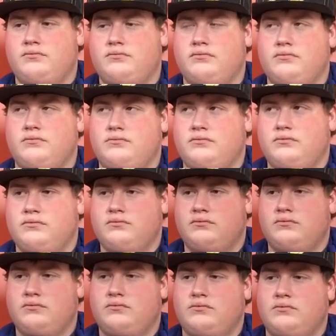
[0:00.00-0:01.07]

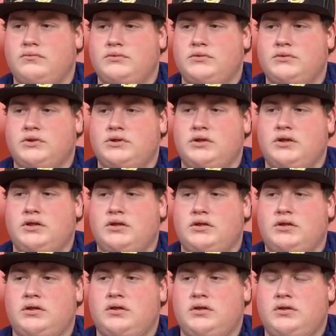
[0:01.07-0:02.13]

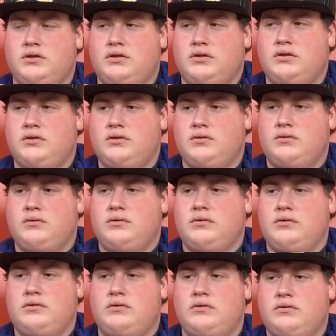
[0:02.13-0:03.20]

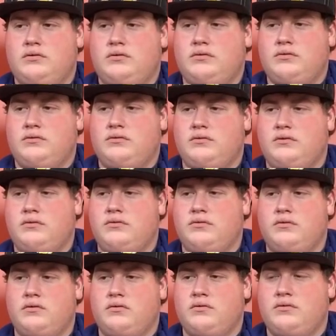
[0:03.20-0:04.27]

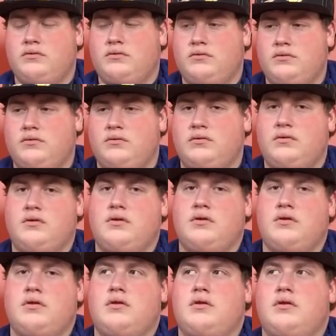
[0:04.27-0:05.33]

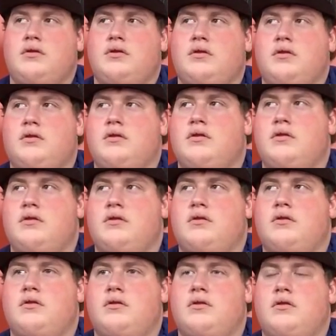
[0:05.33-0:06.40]

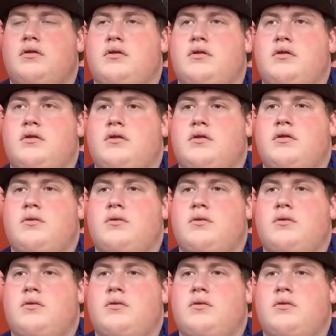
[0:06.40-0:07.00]
This person isn't speaking.